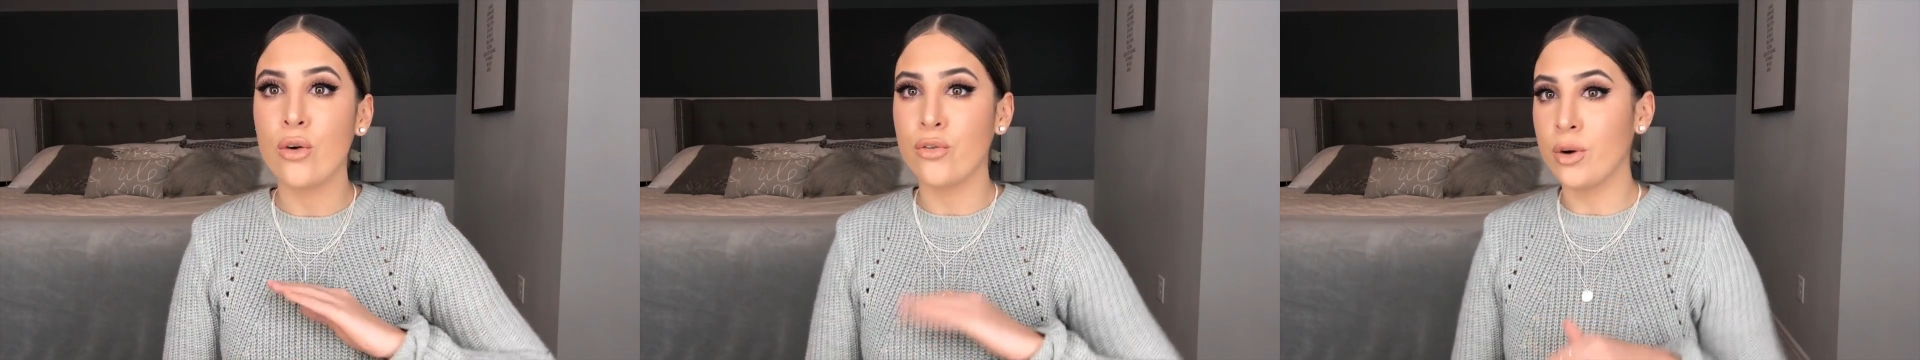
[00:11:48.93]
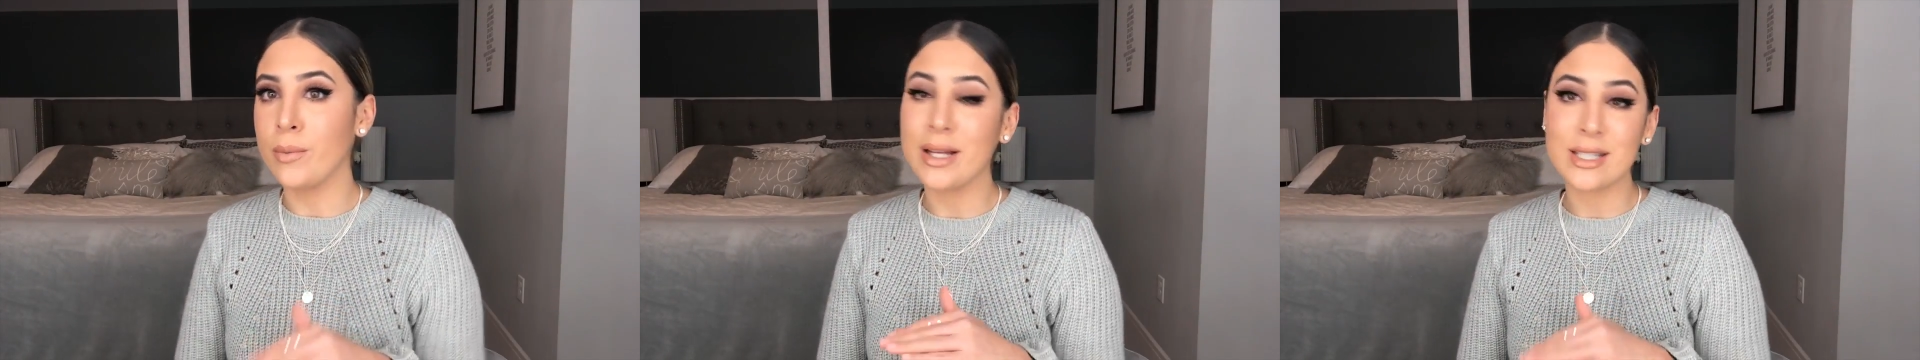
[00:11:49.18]

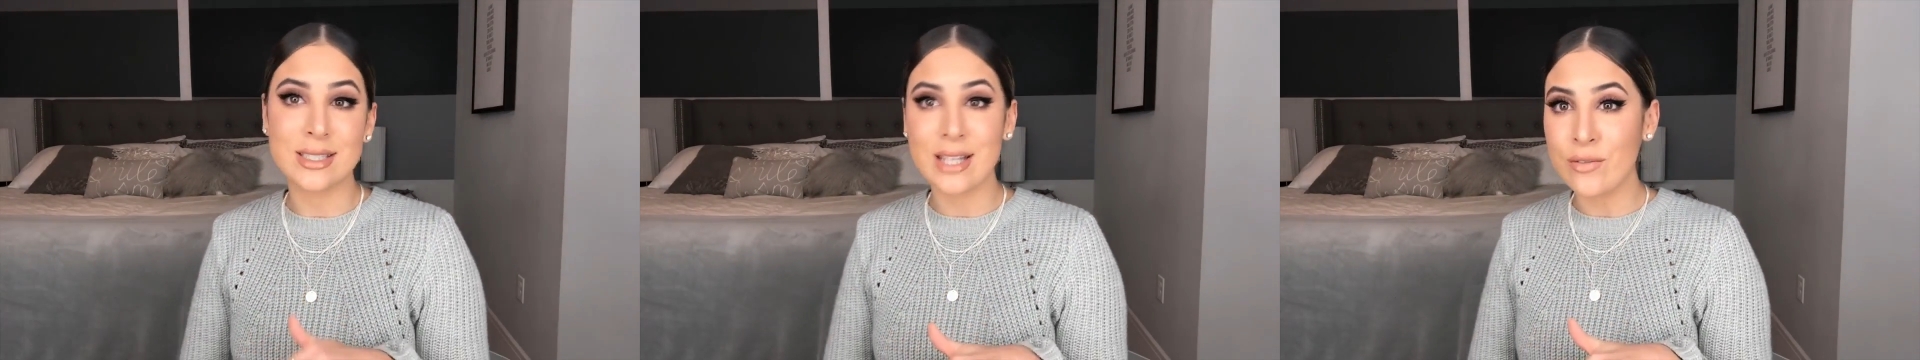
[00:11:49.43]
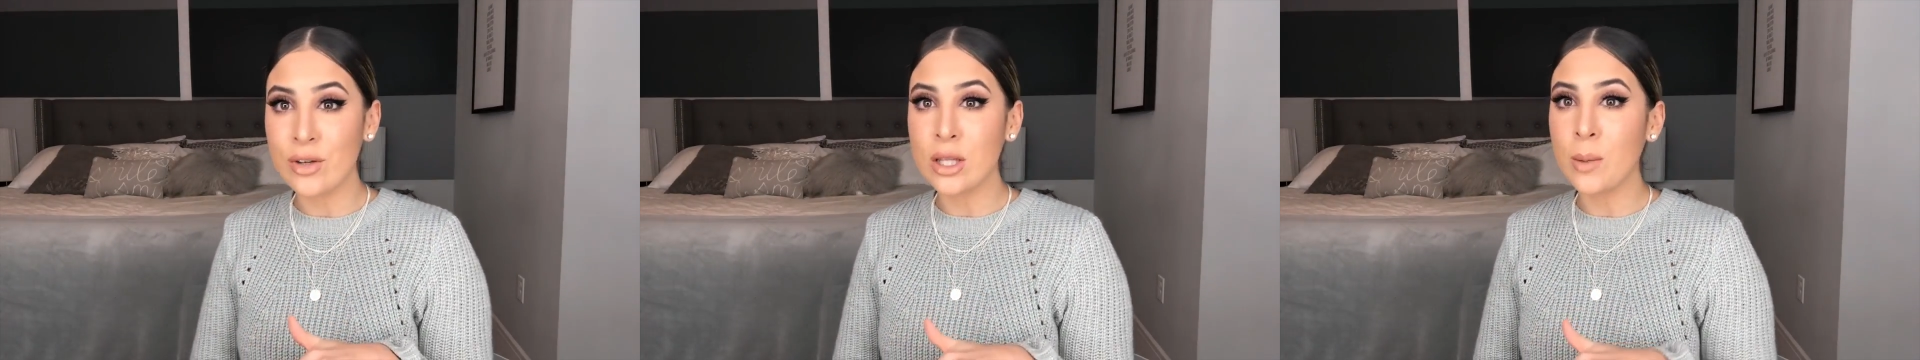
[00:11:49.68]
from like
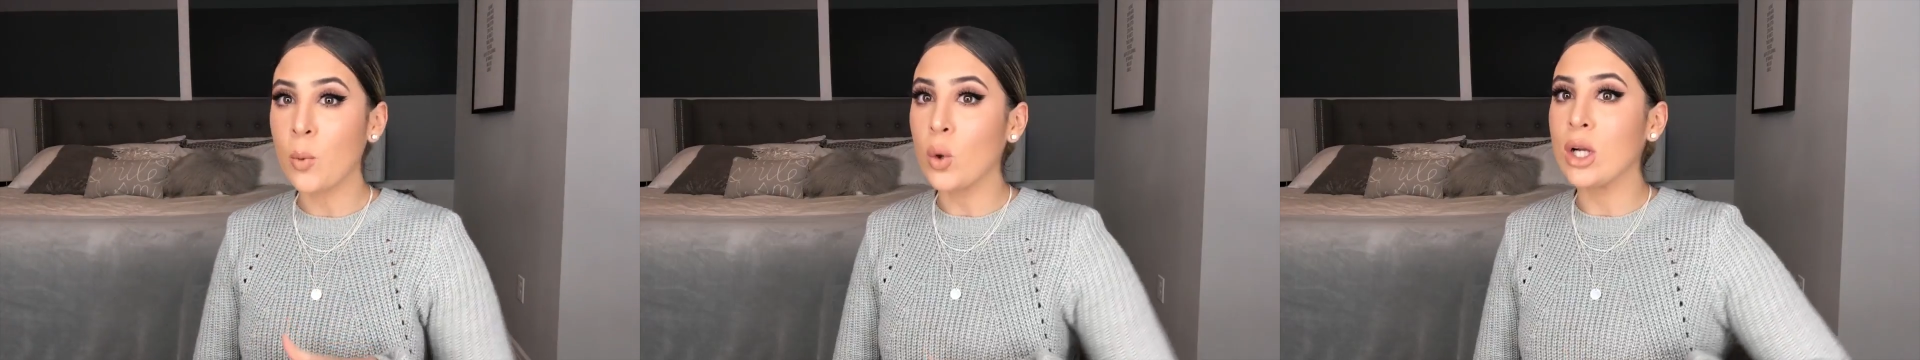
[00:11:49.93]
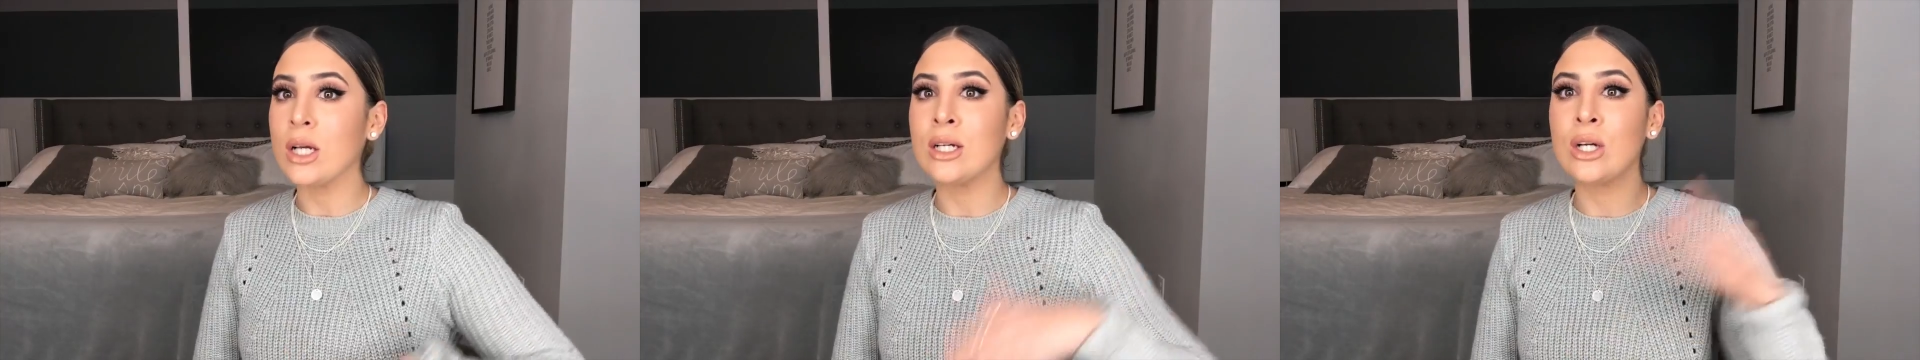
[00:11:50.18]
7 in the
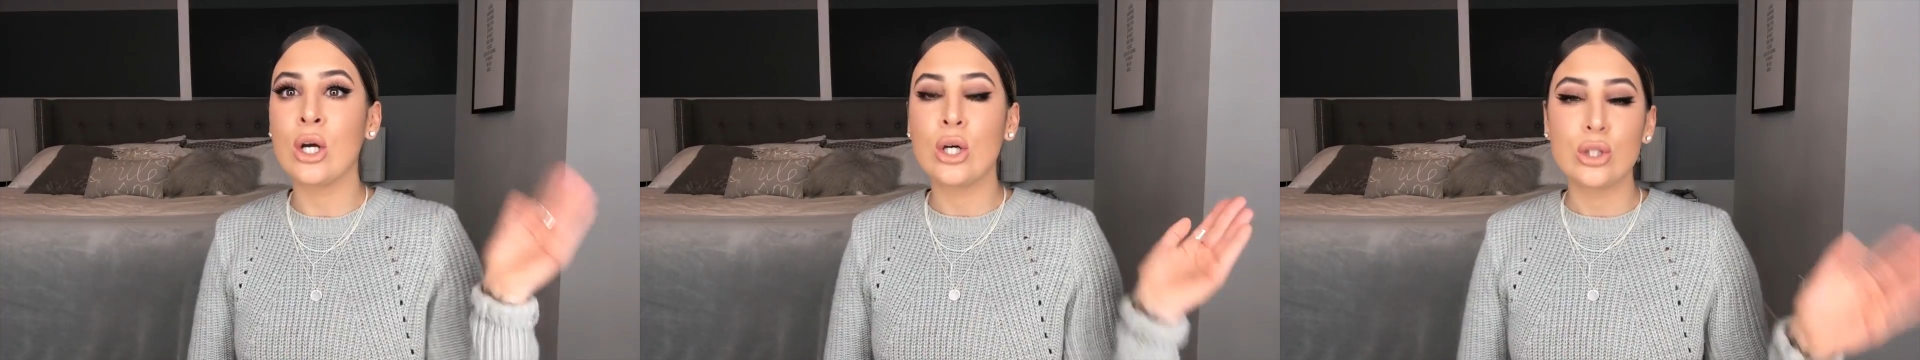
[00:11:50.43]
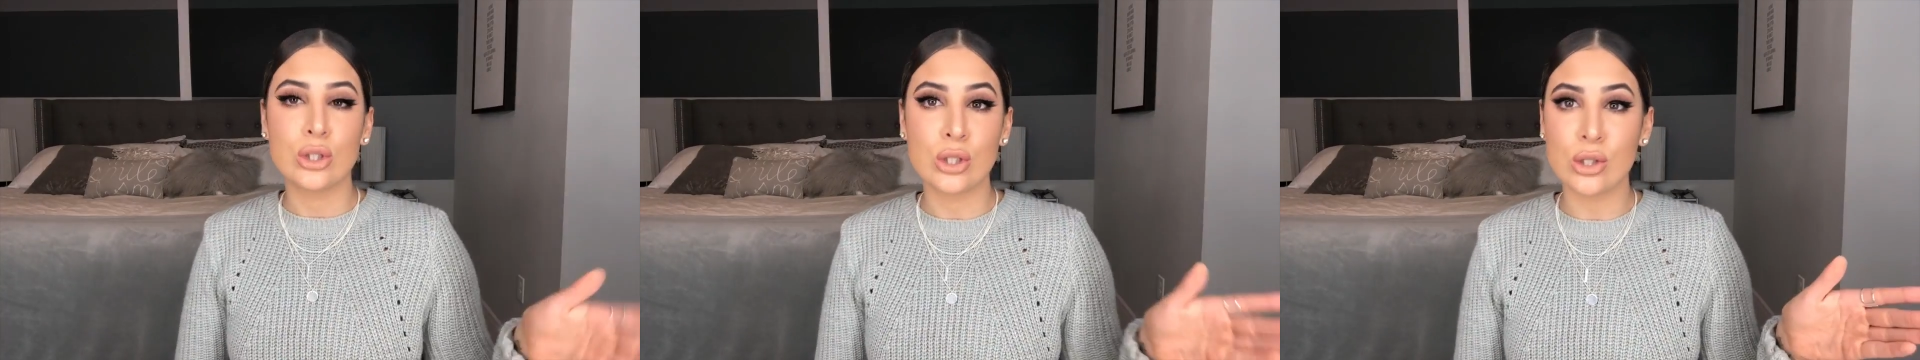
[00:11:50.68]
morning
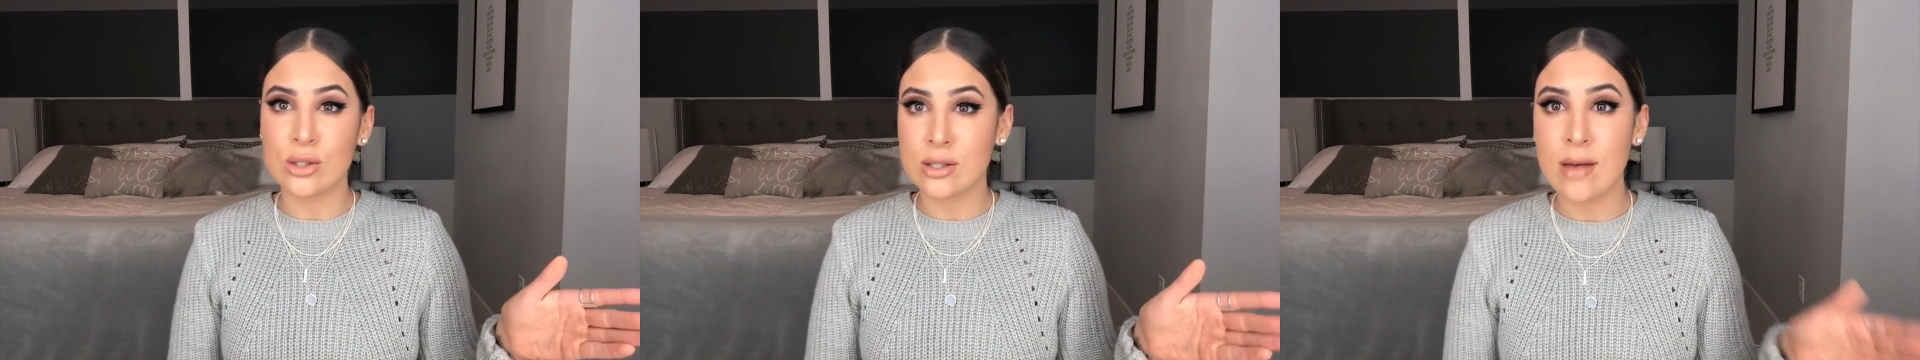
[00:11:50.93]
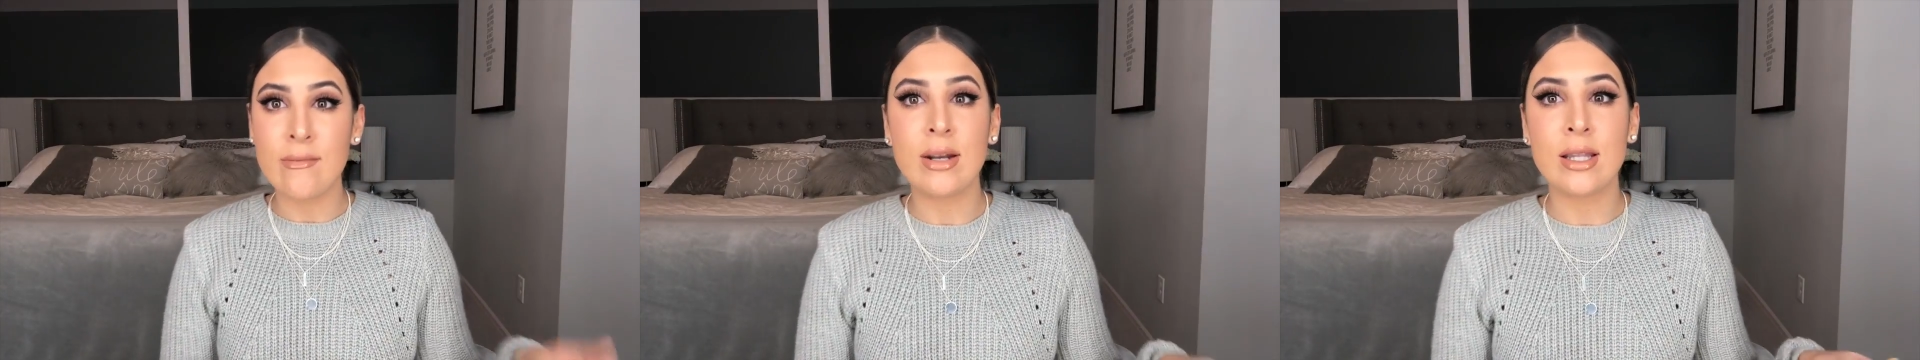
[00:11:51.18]
till
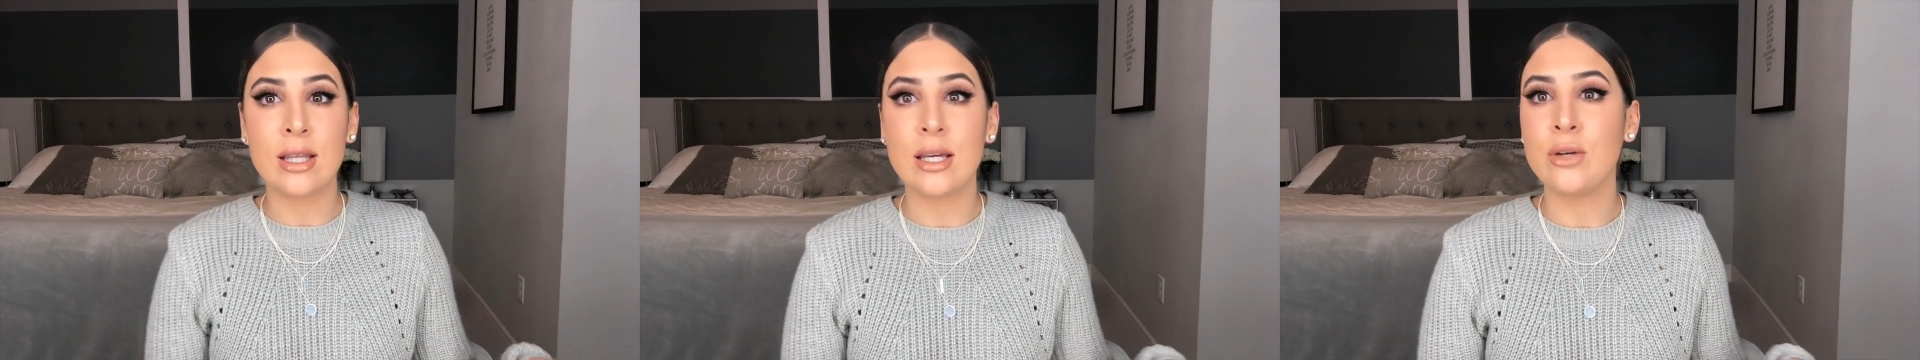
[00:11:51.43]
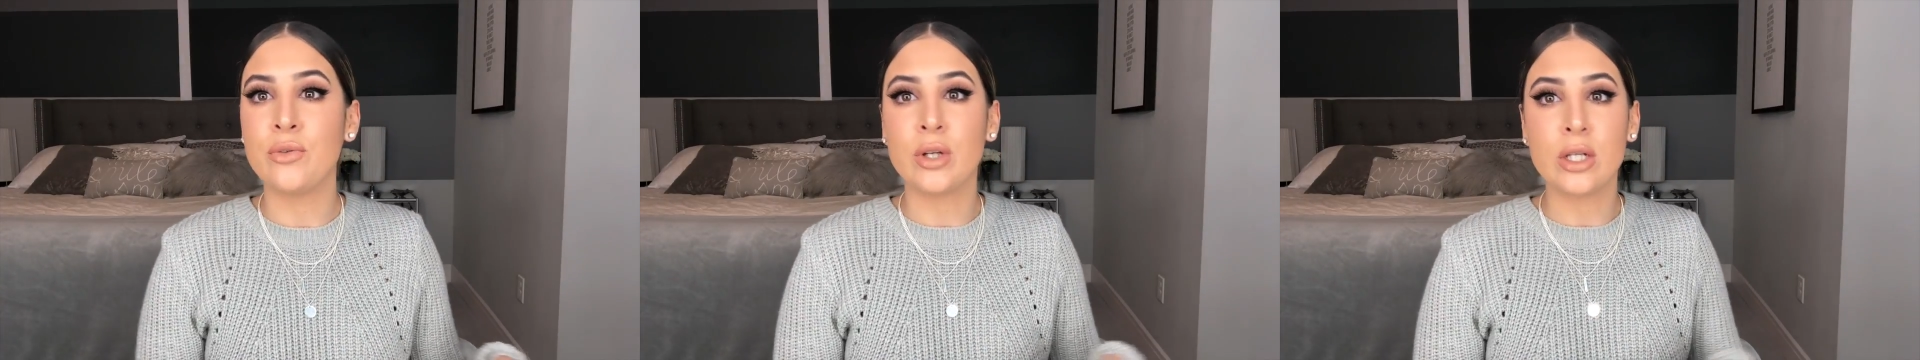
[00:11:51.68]
7 in the
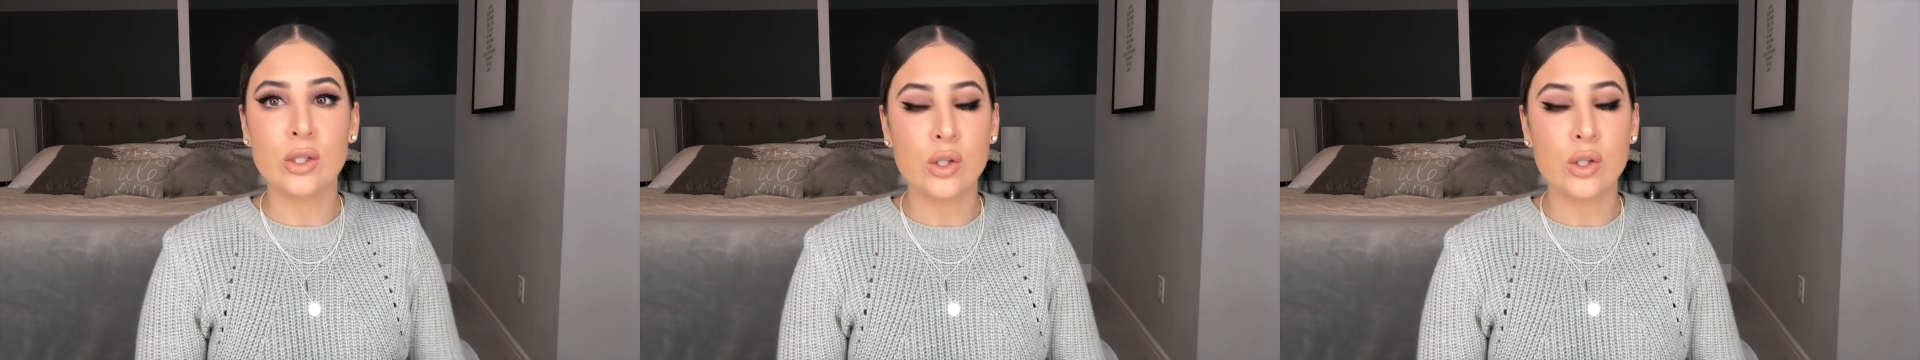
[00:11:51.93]
evening.